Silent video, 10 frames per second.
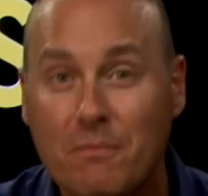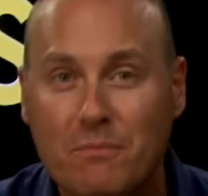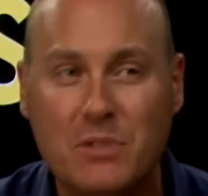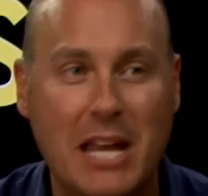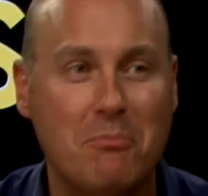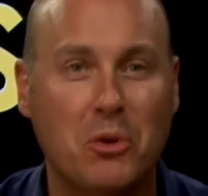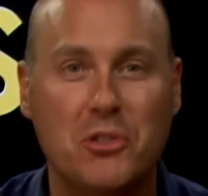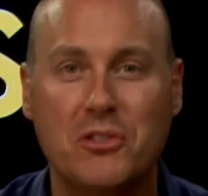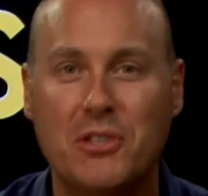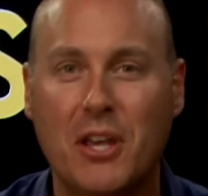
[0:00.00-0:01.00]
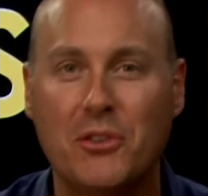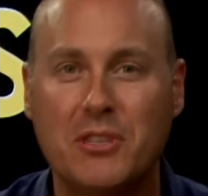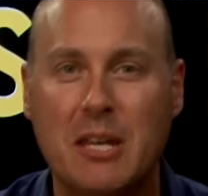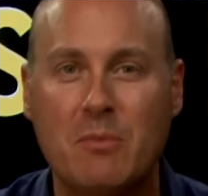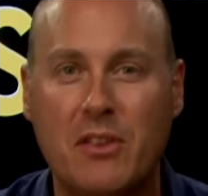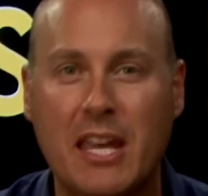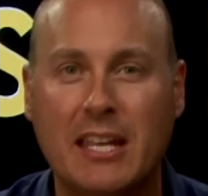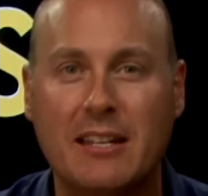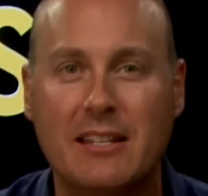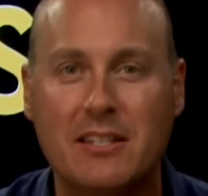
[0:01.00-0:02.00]
10 person sales team that they
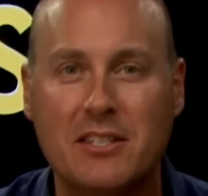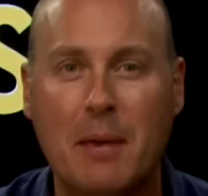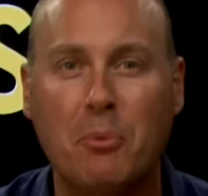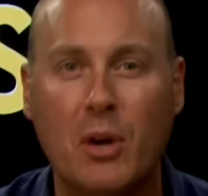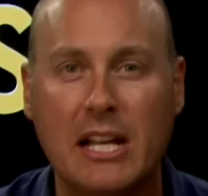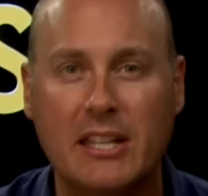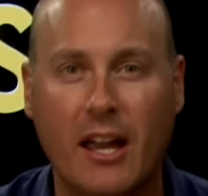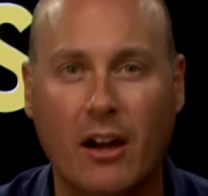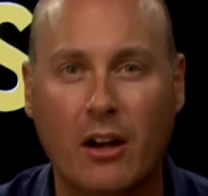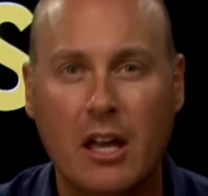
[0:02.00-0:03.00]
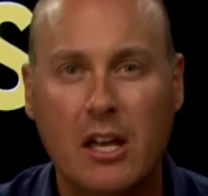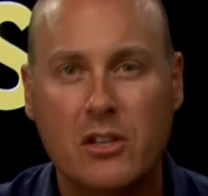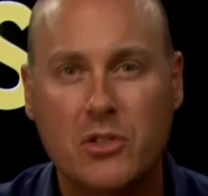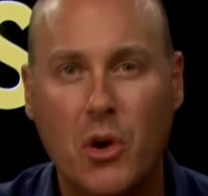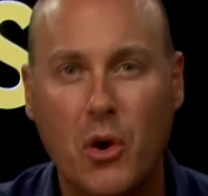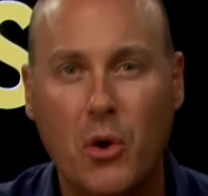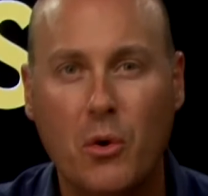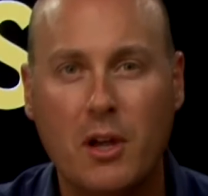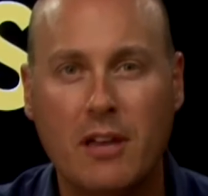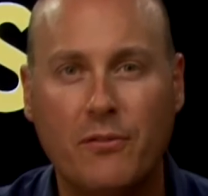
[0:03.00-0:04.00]
can separate there.
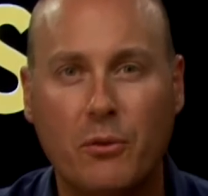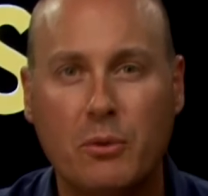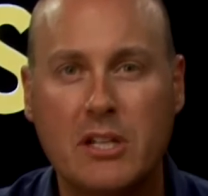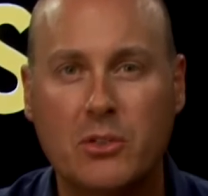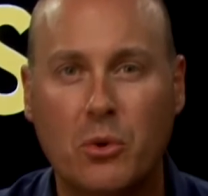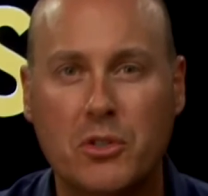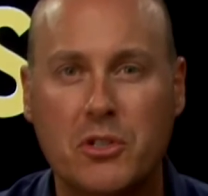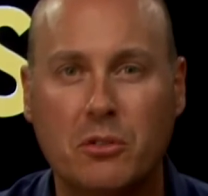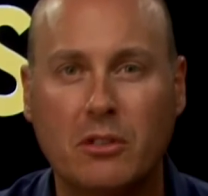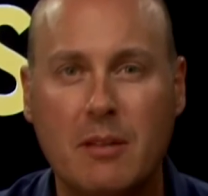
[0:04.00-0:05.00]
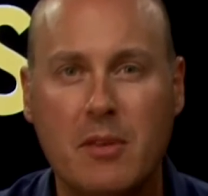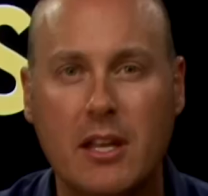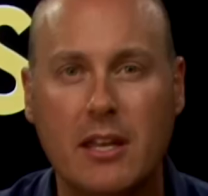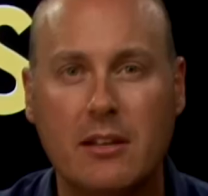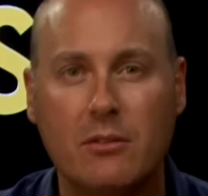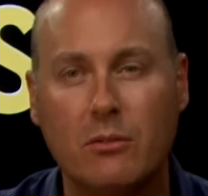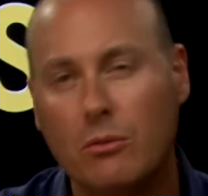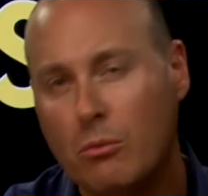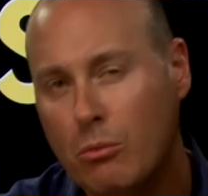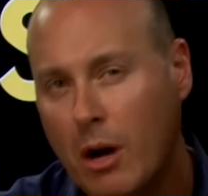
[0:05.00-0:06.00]
So if the resources are limited,
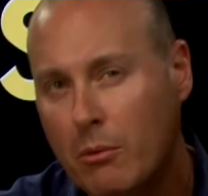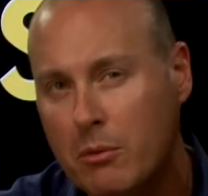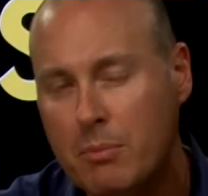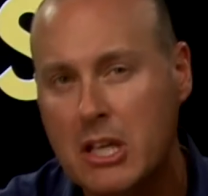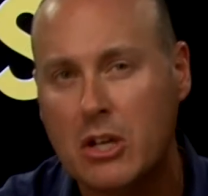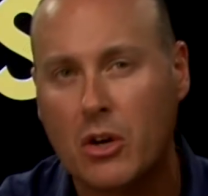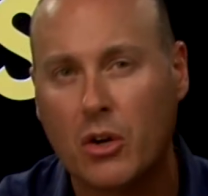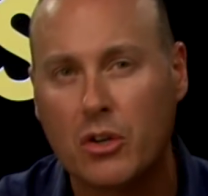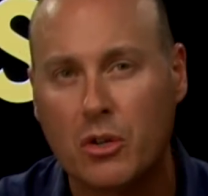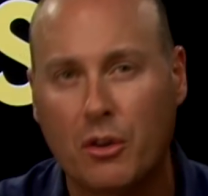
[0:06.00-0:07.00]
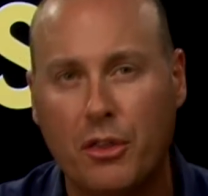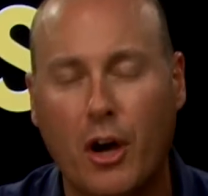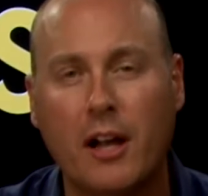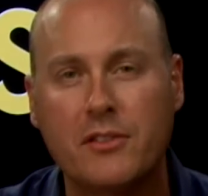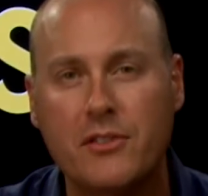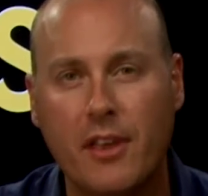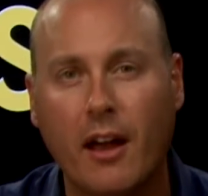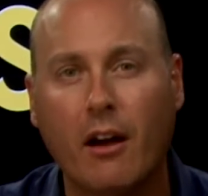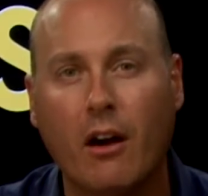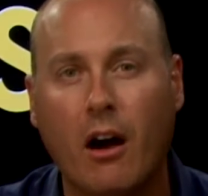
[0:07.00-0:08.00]
what would be your, your thoughts there